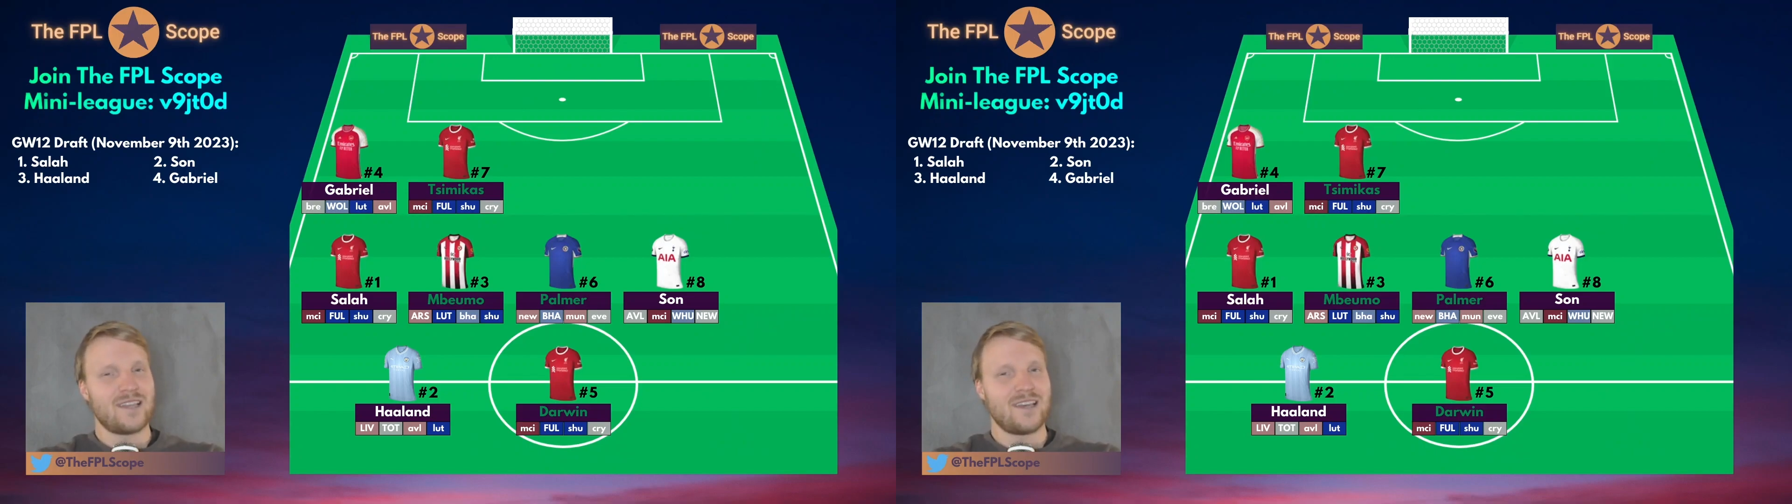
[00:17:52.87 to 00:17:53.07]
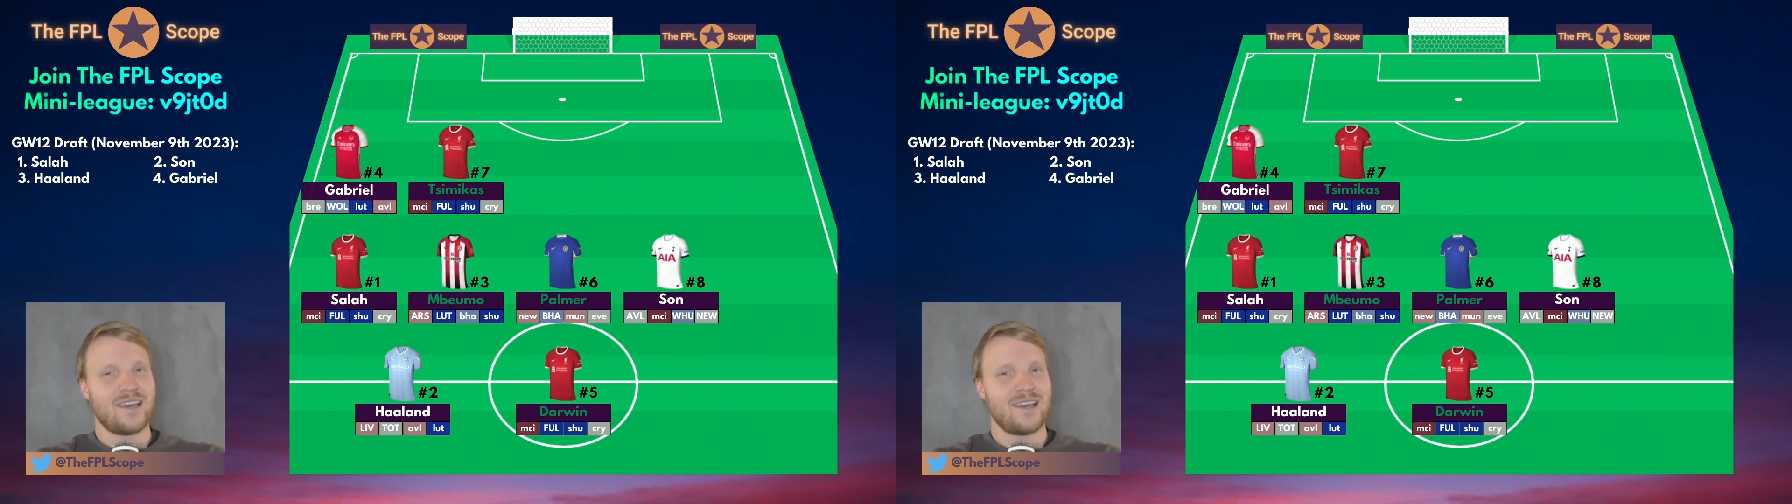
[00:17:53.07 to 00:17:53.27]

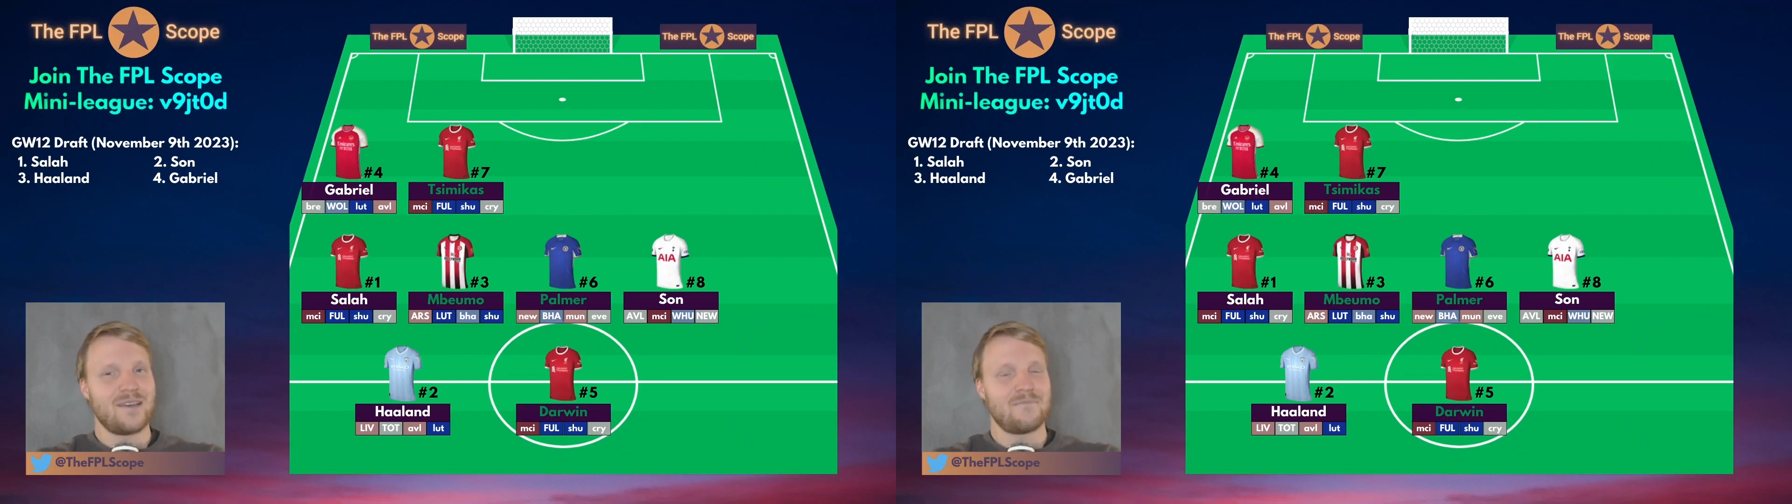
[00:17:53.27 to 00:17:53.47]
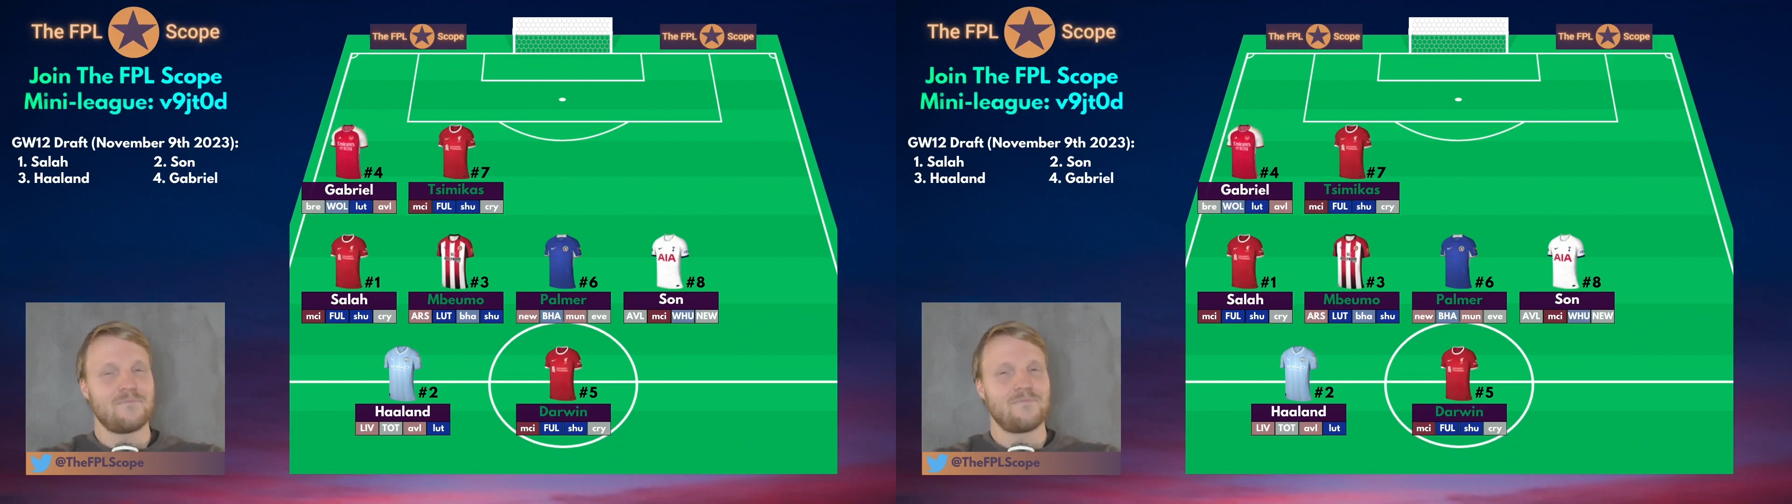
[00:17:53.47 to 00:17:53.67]

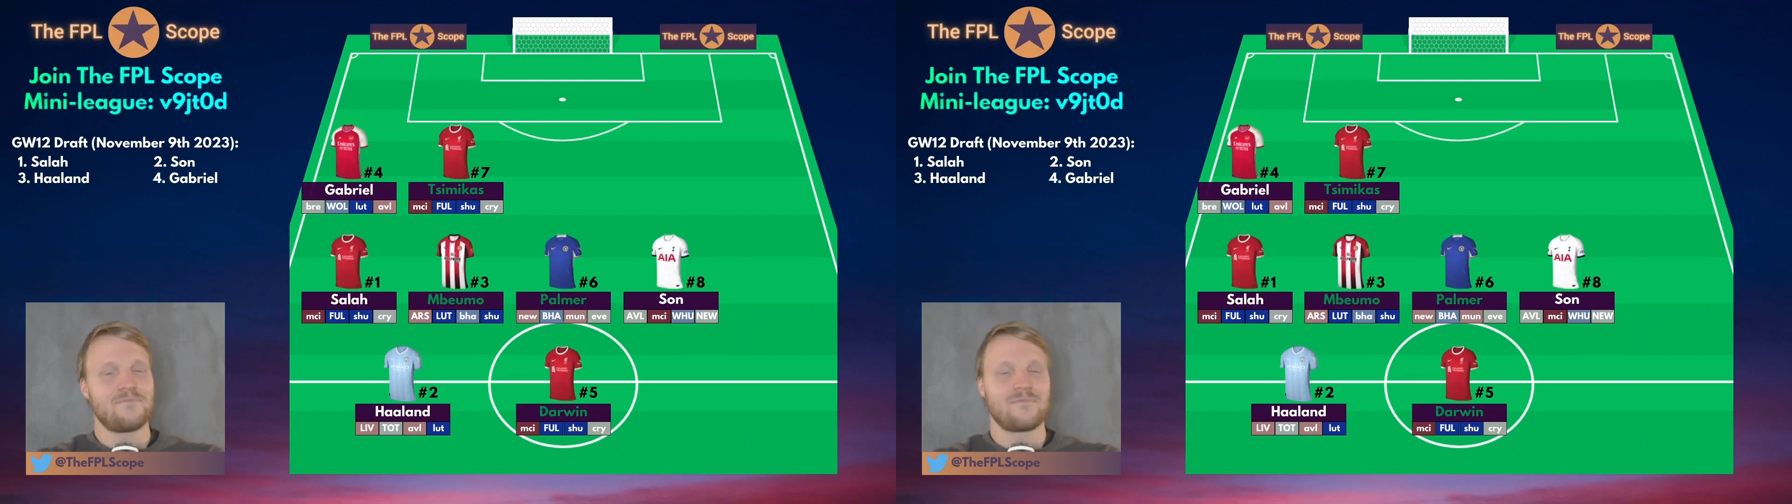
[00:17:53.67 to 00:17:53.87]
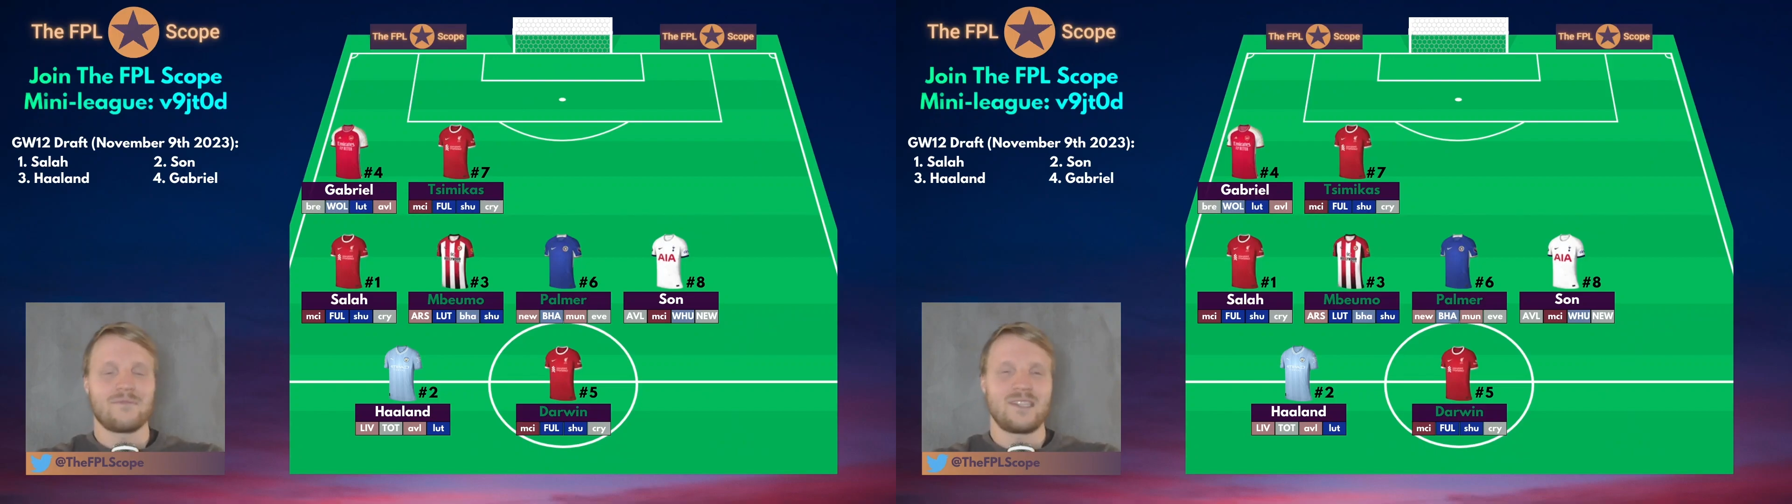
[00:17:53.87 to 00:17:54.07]

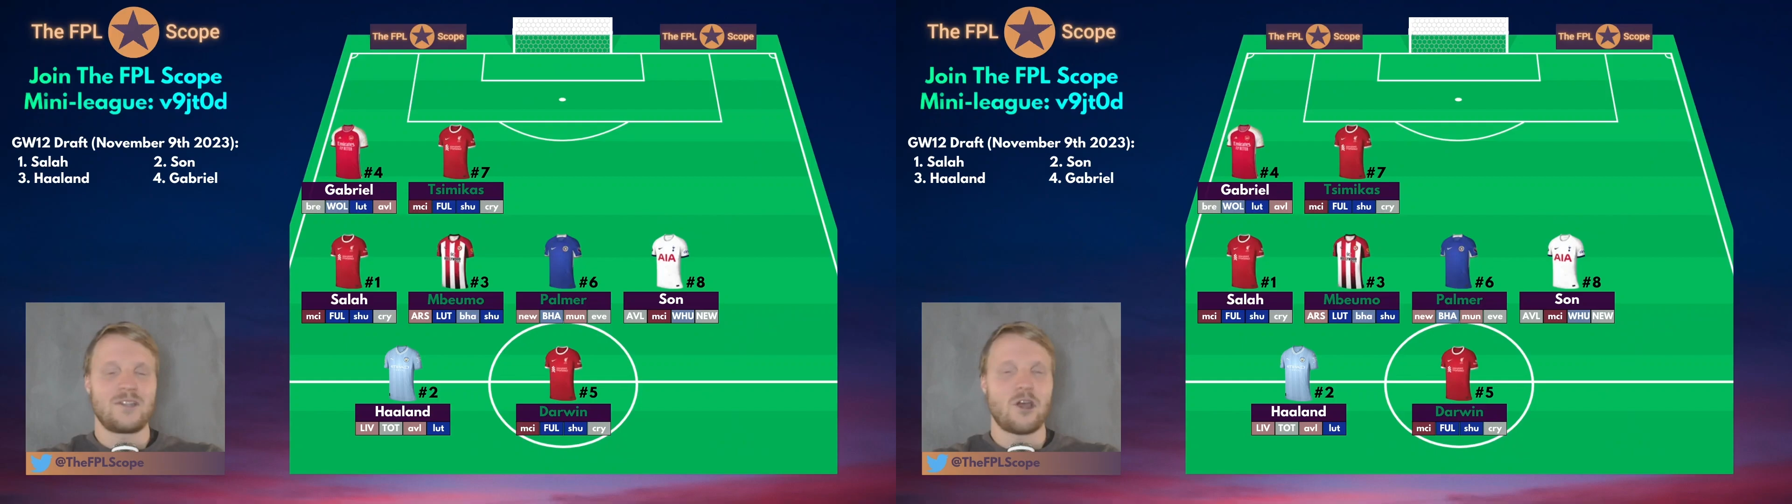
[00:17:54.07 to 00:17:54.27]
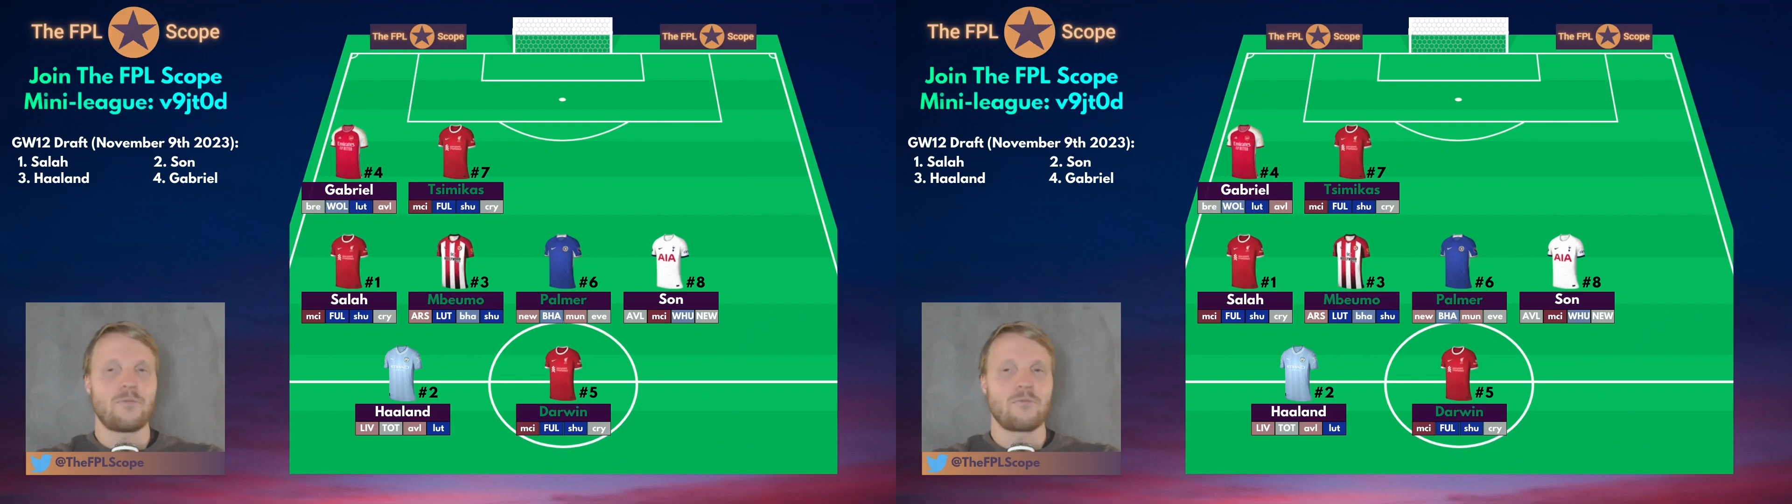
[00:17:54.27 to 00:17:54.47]
the
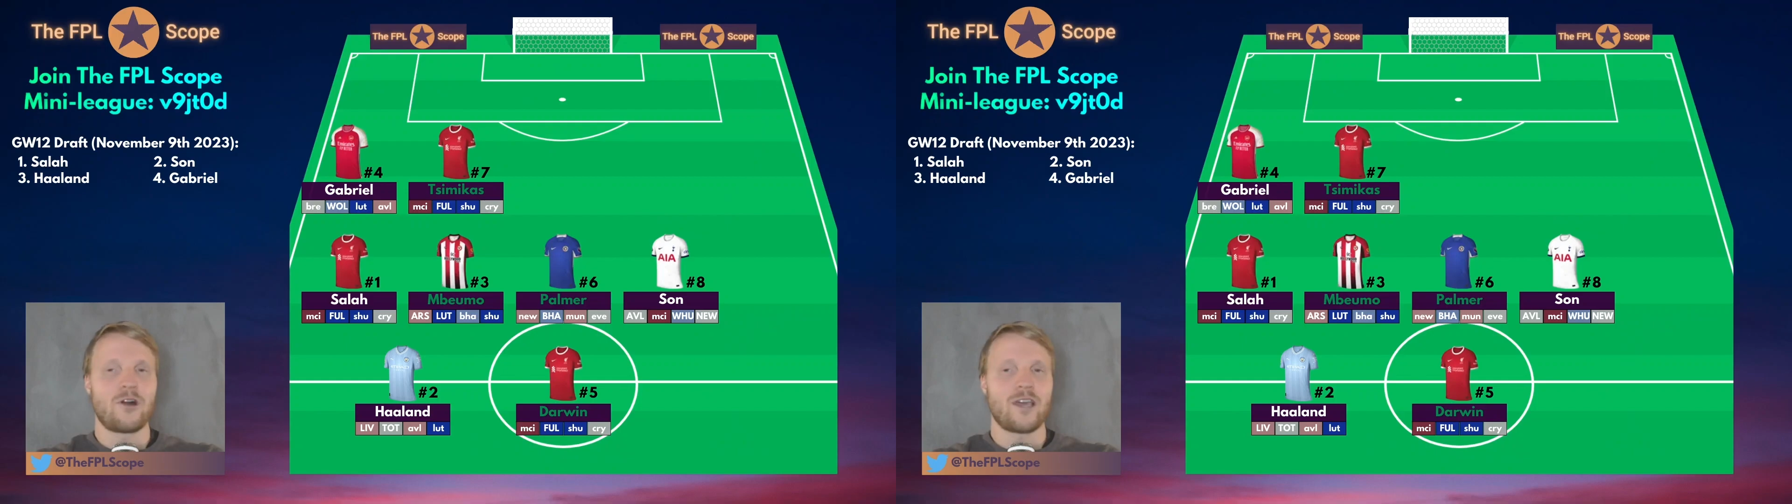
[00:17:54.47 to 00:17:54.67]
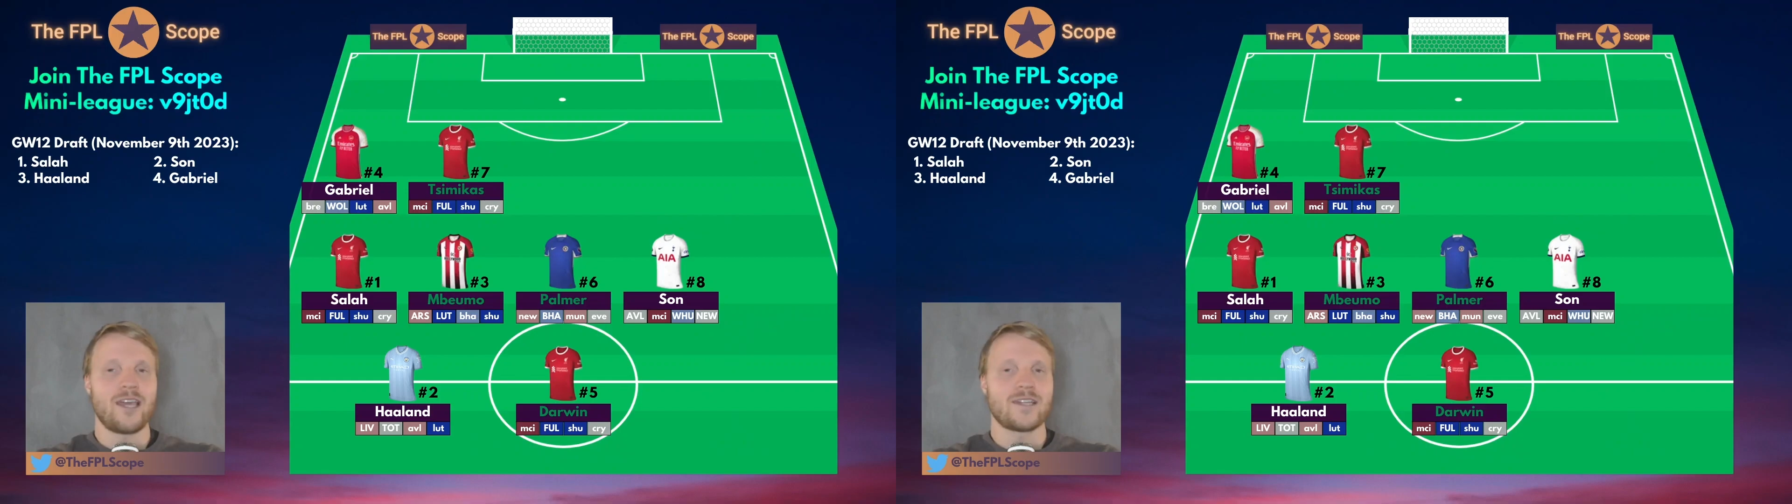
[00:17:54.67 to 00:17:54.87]
chopping
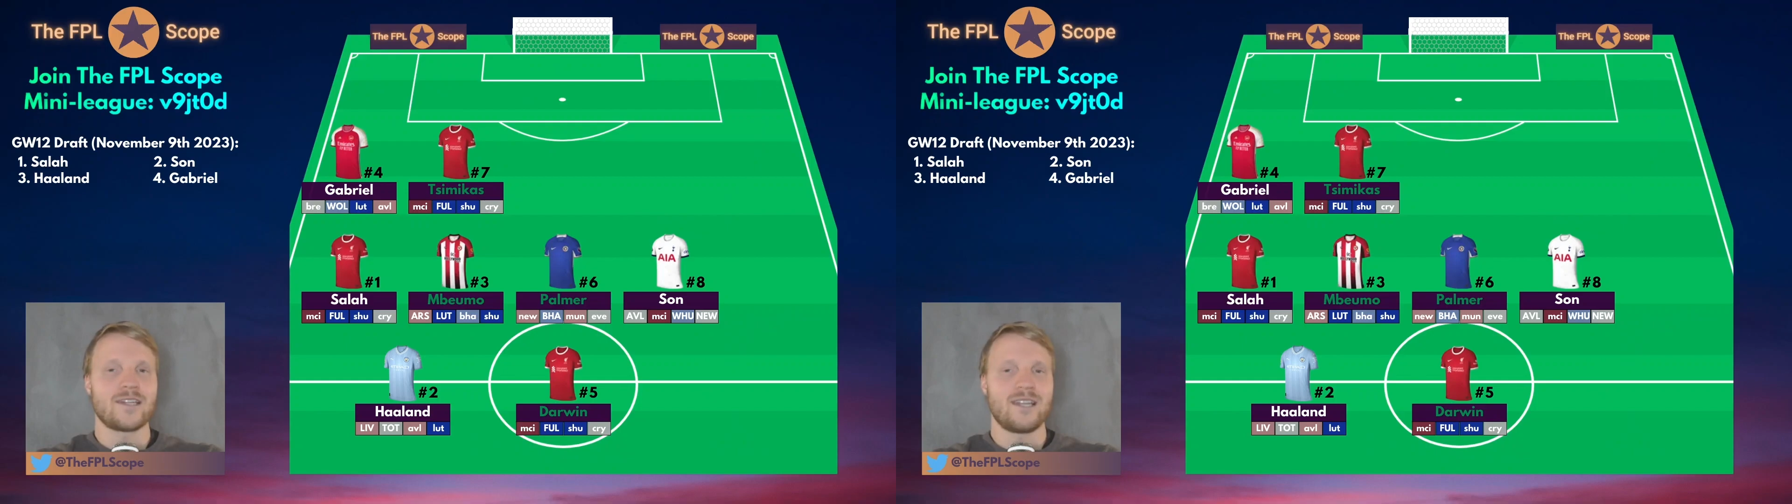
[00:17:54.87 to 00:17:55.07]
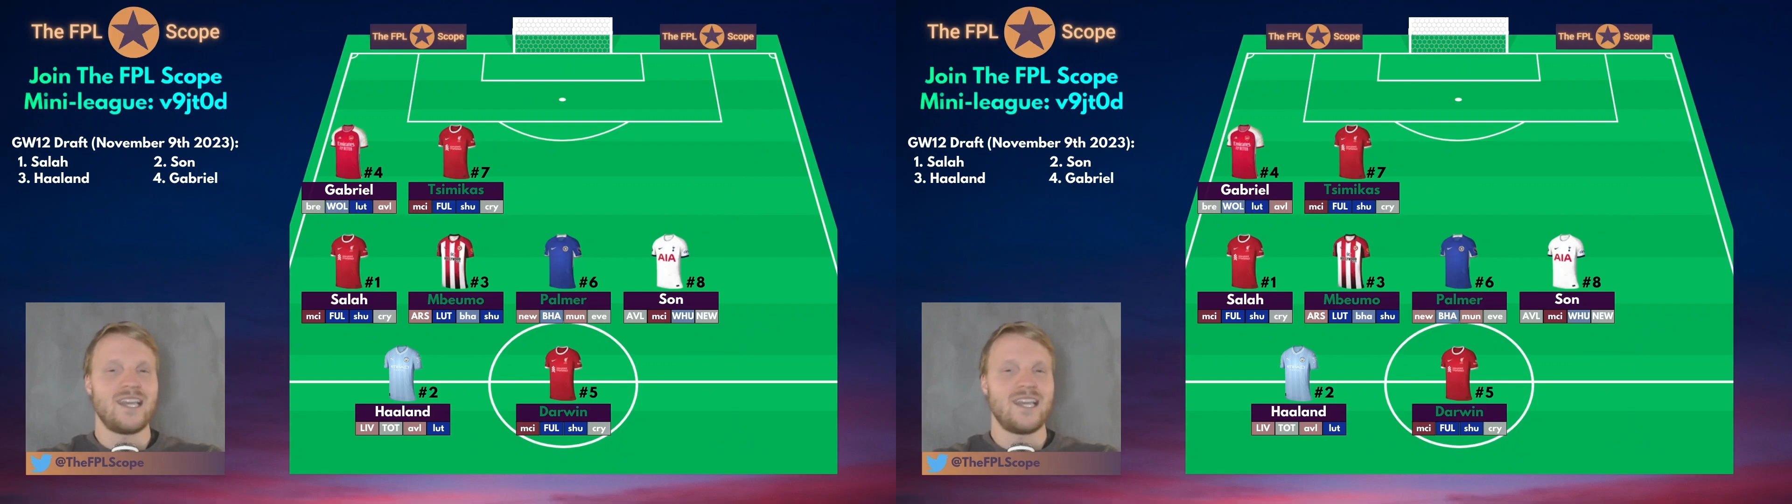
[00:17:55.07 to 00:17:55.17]
block-ish.